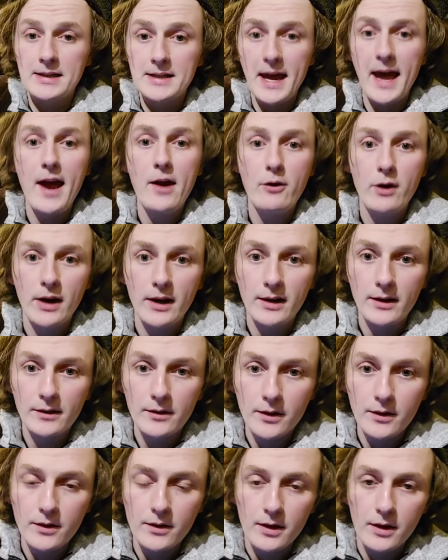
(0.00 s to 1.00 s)
daring
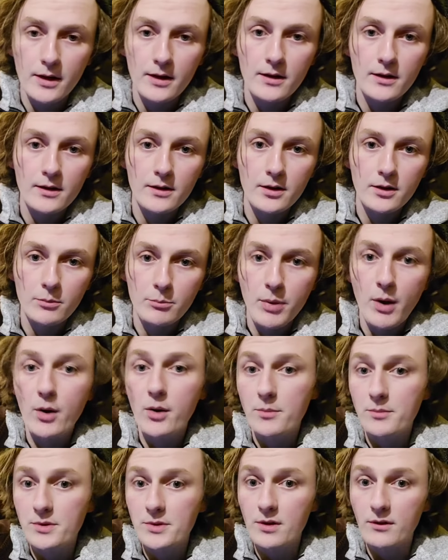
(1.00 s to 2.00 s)
than the
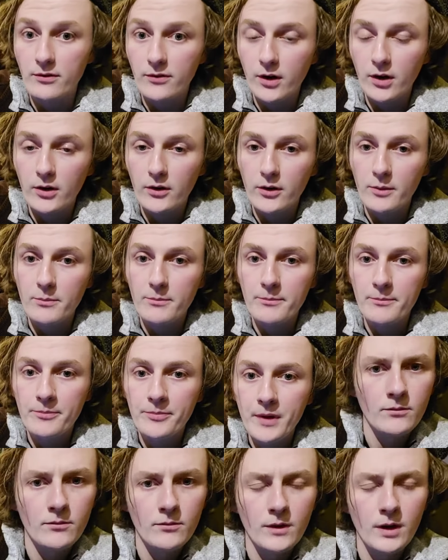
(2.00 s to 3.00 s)
poems that follow them.
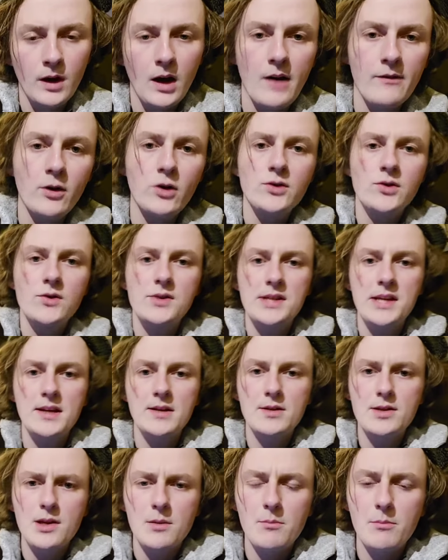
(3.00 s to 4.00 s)
I've also
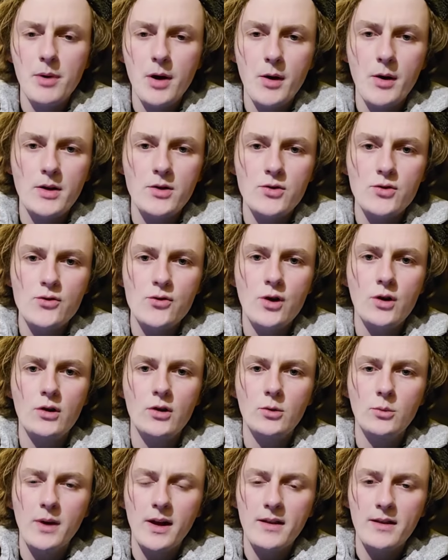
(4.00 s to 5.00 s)
seen some poets
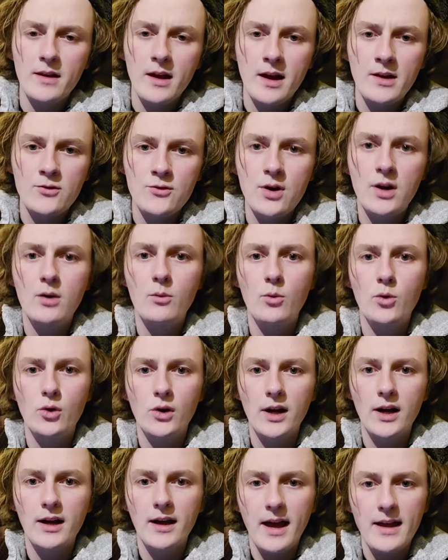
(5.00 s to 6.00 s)
struggle when their trigger
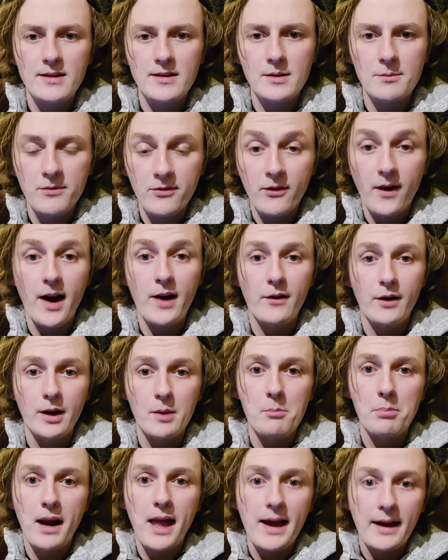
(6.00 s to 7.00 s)
warning ends up firing a
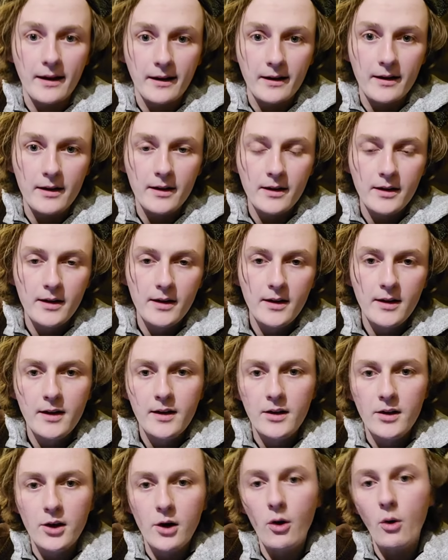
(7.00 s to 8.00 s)
blank.
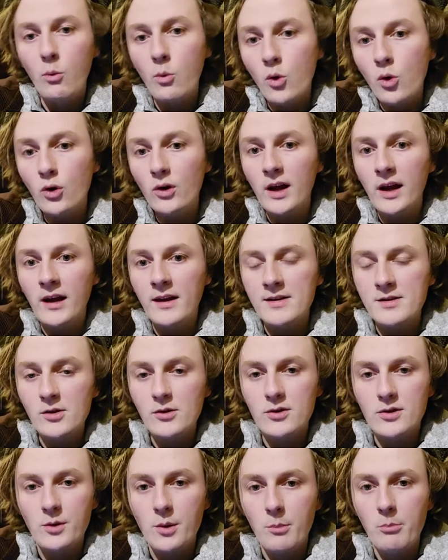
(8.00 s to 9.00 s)
You know, a warning is
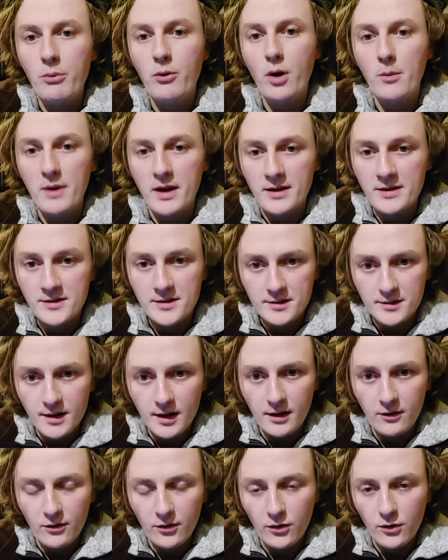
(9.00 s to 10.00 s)
also a promise,
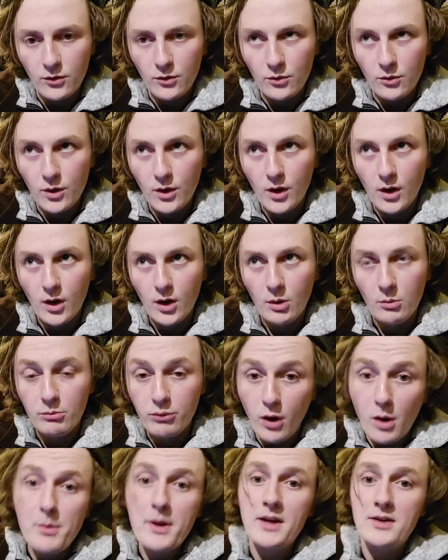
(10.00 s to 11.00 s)
and if you
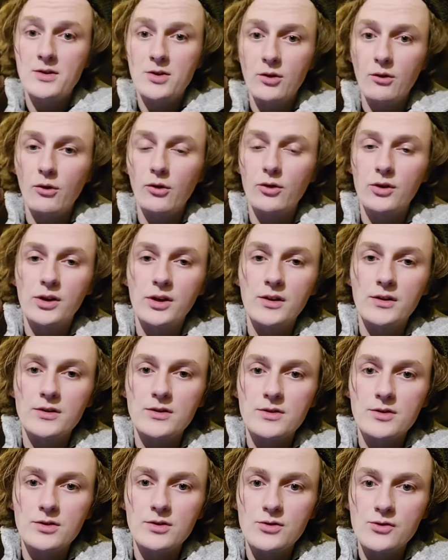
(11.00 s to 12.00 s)
promise your
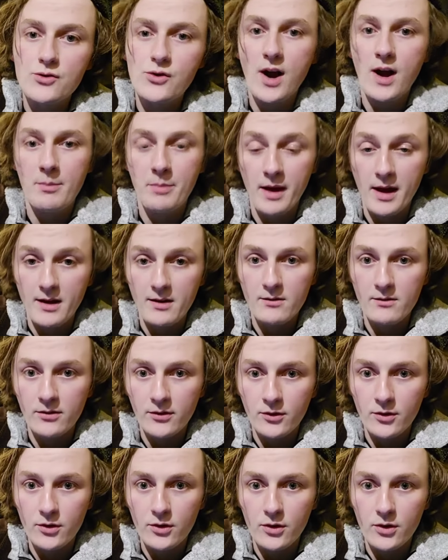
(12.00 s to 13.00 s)
audience to strap in
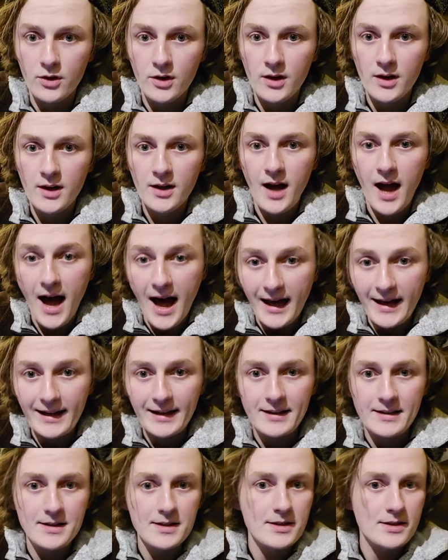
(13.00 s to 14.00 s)
for
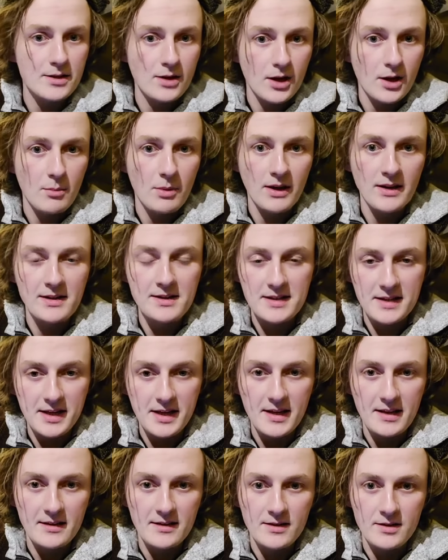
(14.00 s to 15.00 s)
highly disturbing
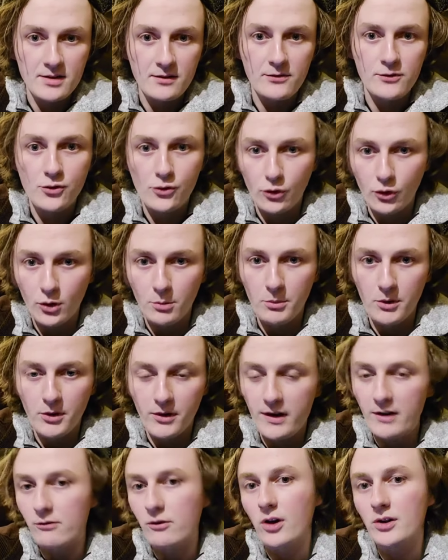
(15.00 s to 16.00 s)
scenes of trauma
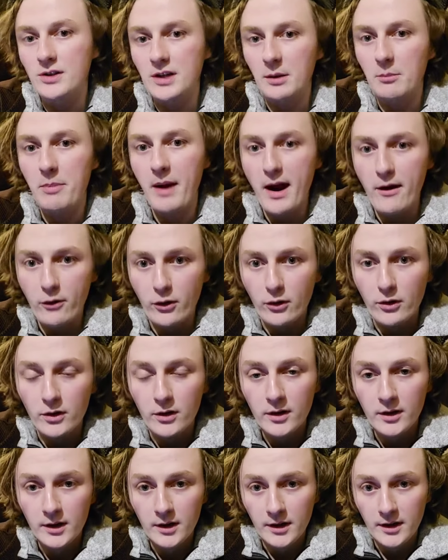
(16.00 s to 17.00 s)
and erotic
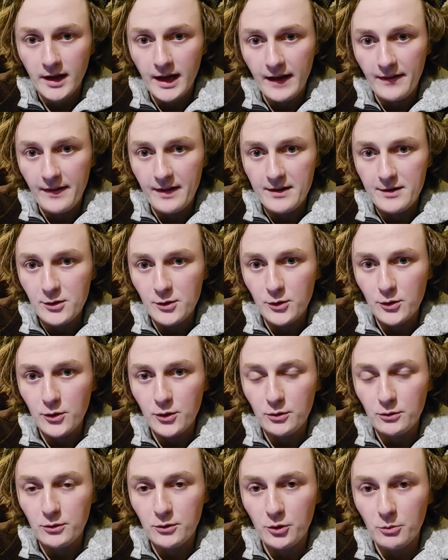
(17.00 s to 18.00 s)
peril, and then
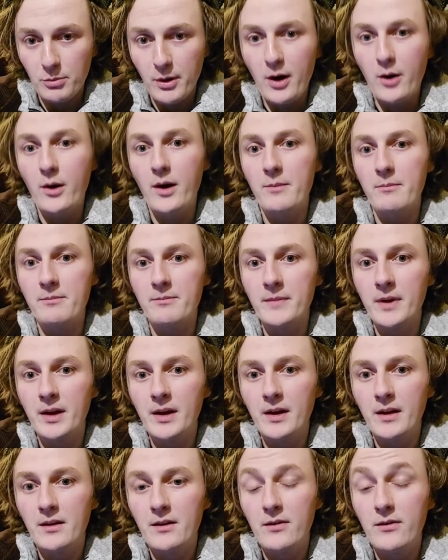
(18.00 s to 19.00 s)
your poem
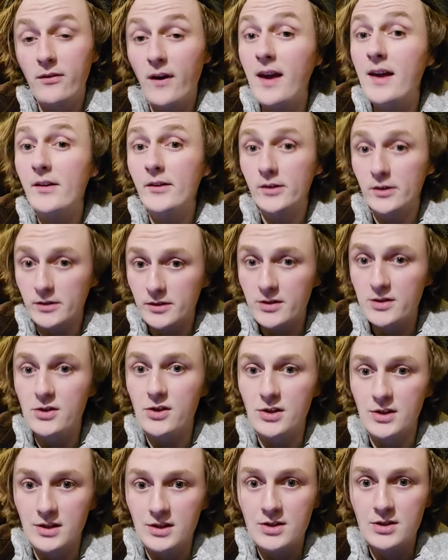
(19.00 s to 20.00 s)
fails
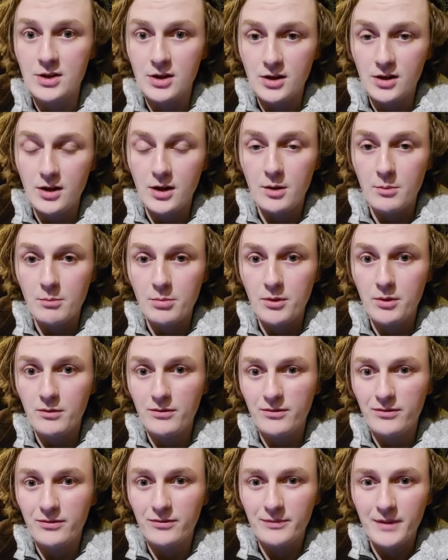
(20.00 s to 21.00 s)
to disturb,
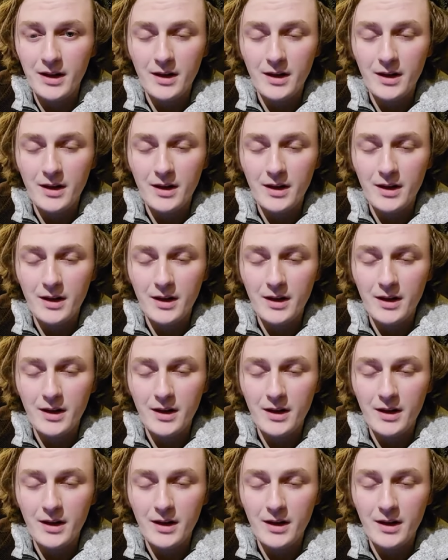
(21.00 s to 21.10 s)
you've